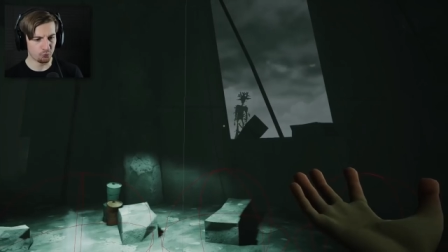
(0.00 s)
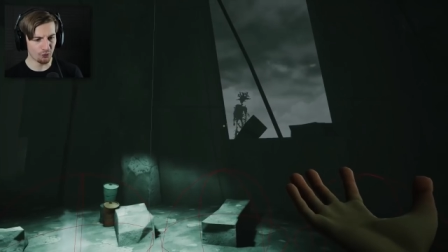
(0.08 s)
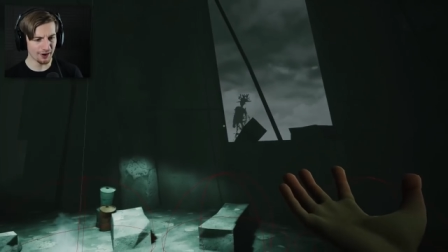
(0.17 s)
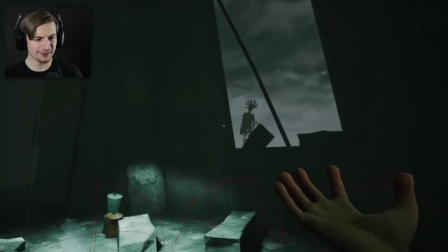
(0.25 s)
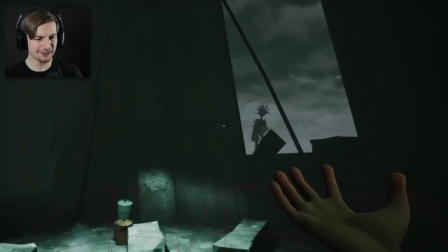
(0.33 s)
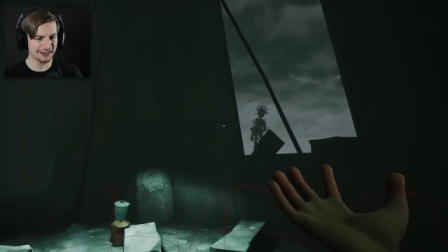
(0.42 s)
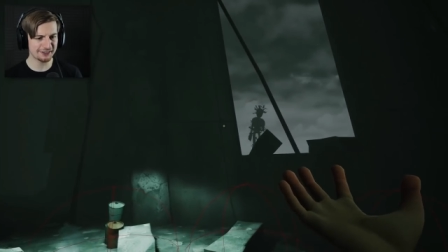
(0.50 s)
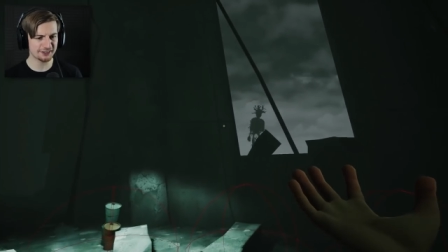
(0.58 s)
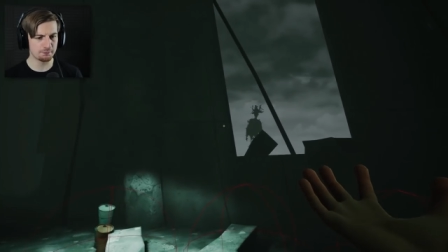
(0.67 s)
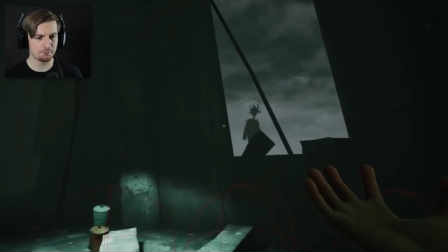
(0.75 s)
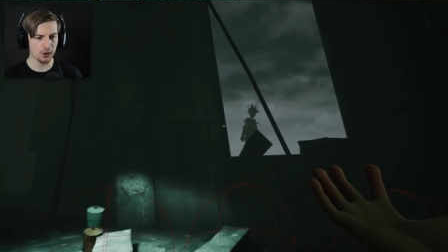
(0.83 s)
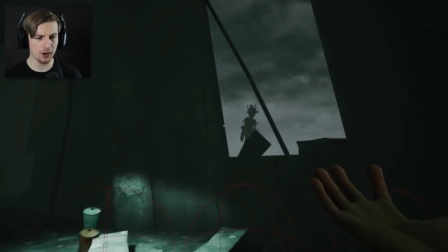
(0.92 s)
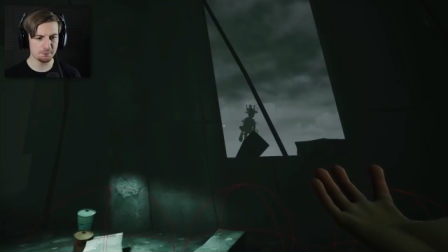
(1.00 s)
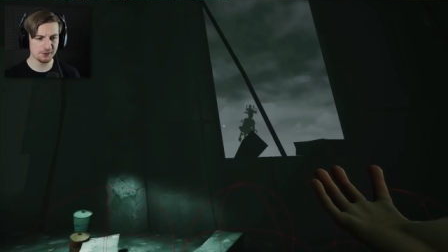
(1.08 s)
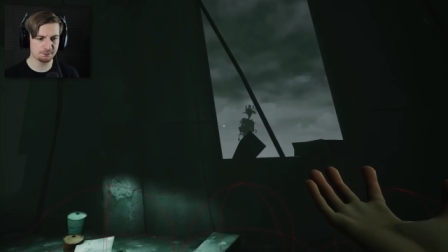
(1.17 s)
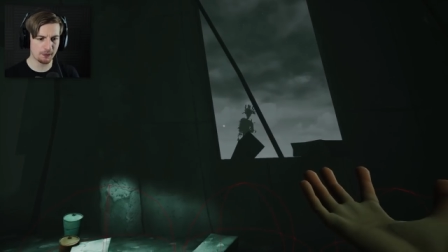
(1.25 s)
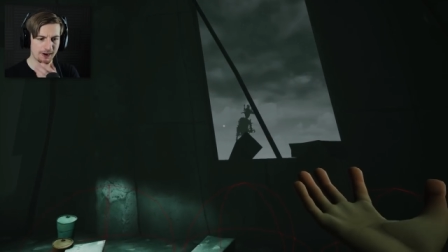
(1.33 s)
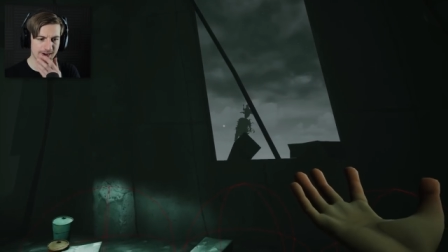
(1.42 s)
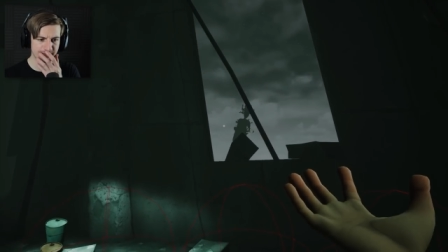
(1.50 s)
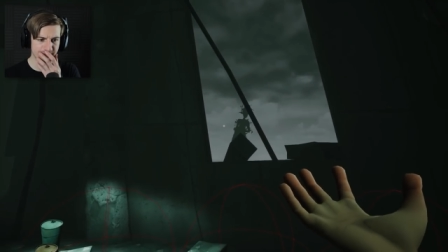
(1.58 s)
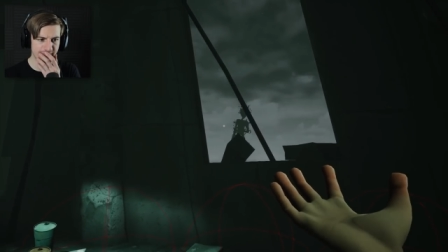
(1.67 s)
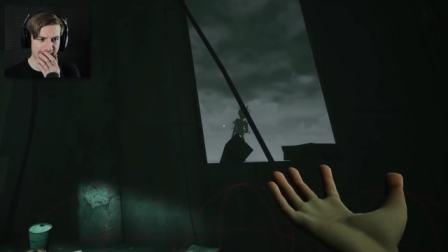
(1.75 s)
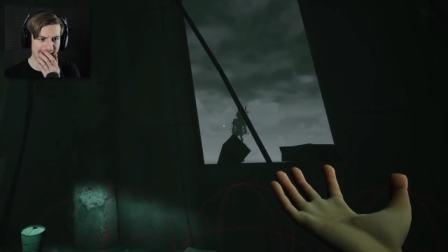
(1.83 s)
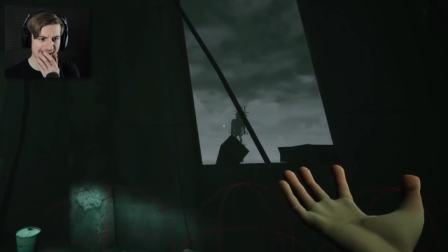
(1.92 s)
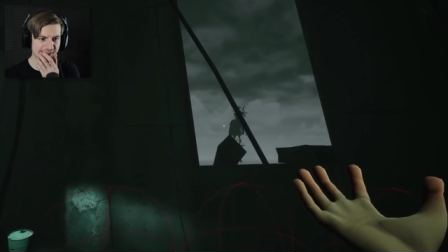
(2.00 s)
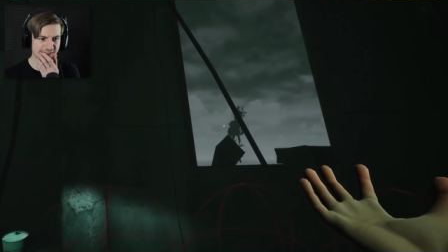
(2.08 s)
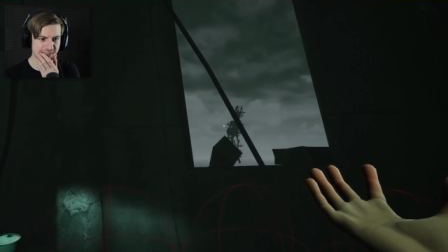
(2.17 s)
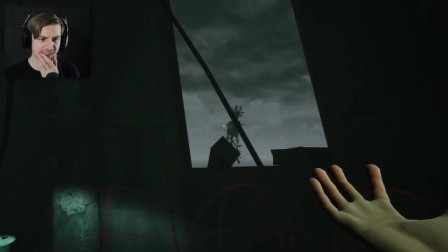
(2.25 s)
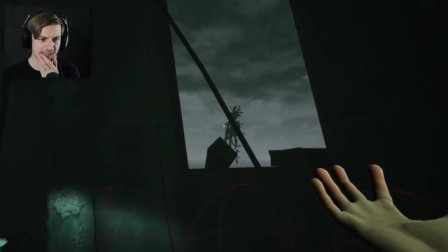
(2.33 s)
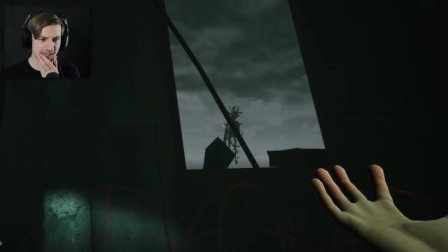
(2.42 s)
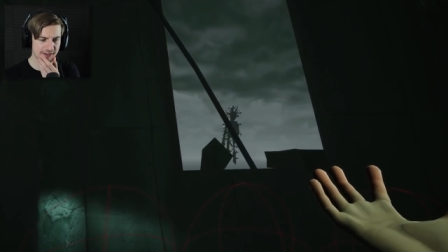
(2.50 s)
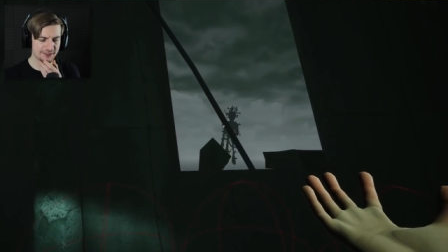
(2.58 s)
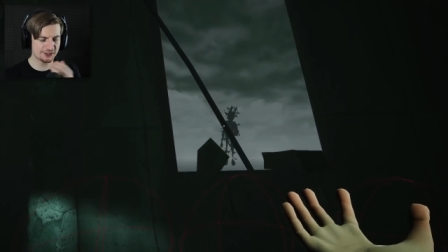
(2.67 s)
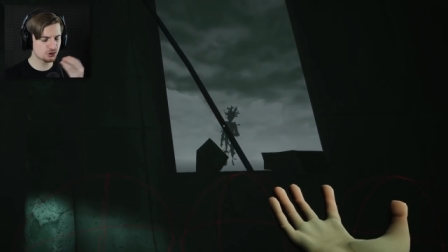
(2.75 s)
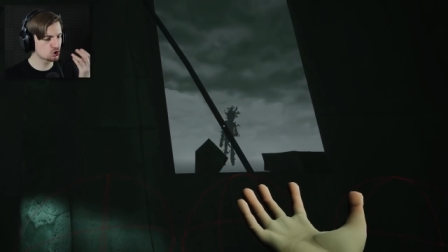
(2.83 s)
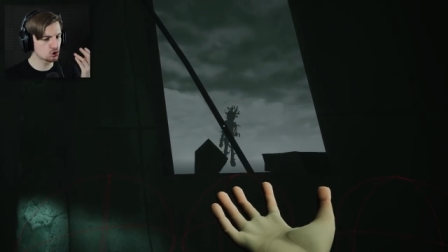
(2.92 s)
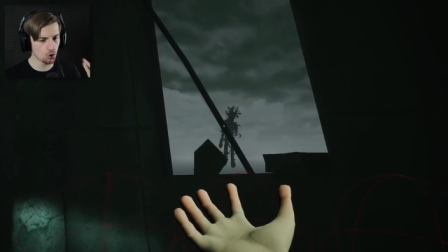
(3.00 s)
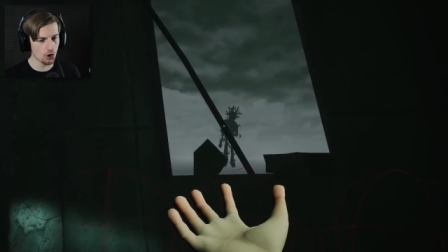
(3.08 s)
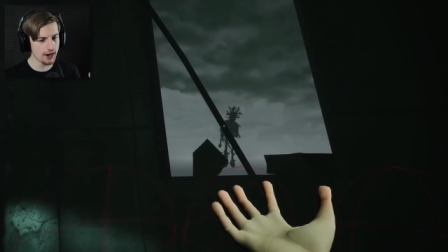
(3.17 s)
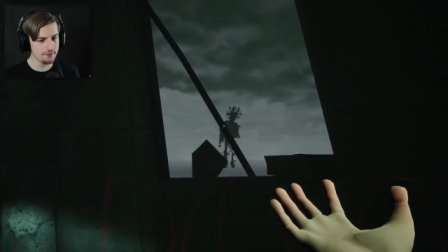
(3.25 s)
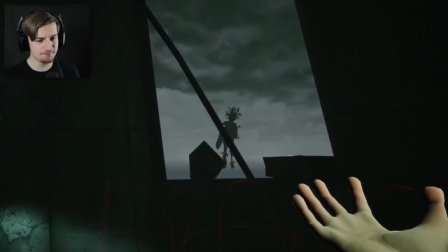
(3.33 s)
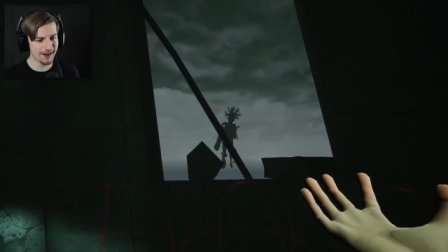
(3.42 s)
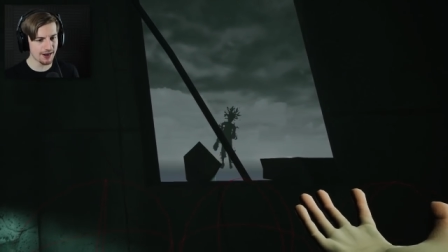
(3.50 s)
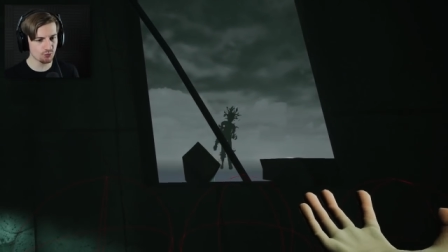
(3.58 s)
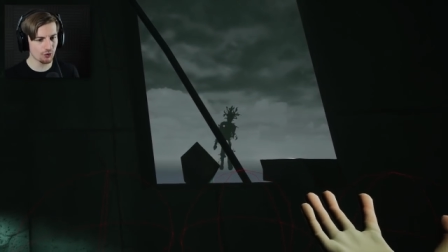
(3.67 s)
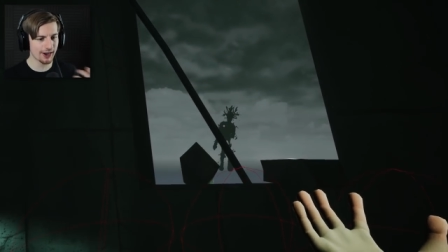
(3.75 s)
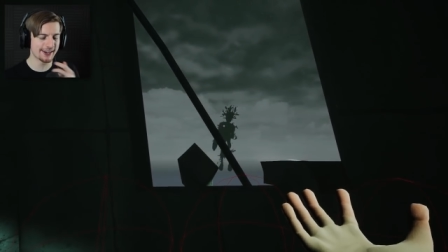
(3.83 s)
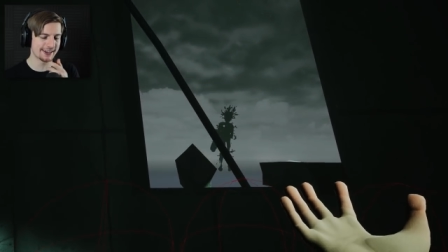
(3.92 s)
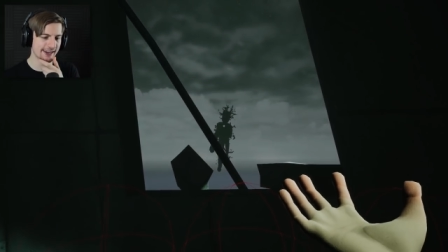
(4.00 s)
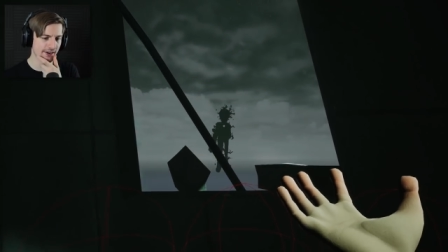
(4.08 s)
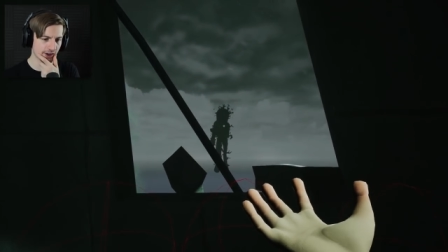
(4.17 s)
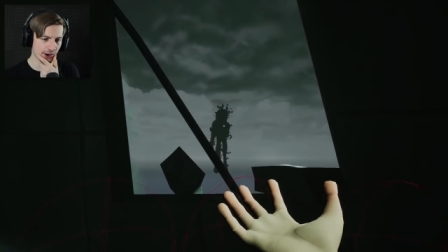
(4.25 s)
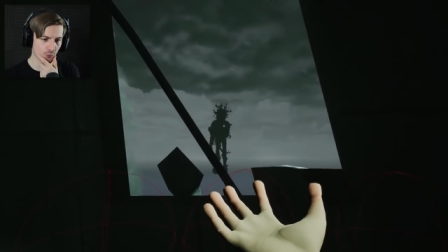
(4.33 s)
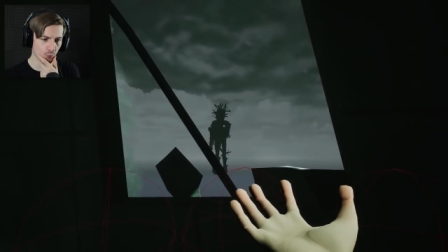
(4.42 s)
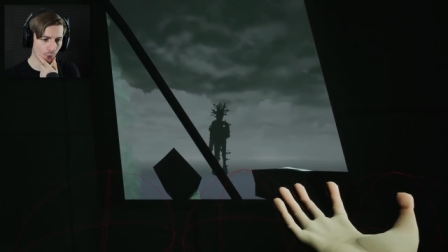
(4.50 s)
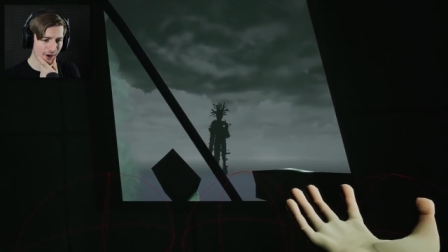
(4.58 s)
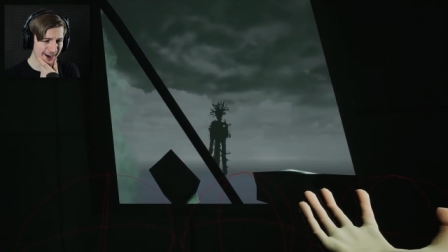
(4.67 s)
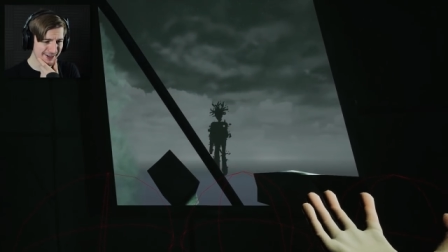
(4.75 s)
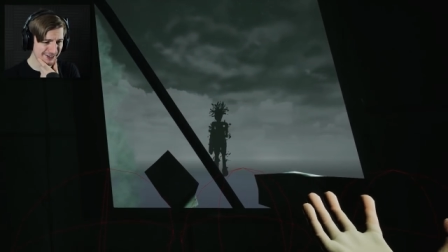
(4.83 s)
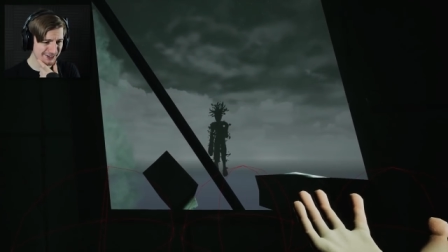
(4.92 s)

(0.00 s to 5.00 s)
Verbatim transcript: What is the purpose behind this? This giant man right here, like, what?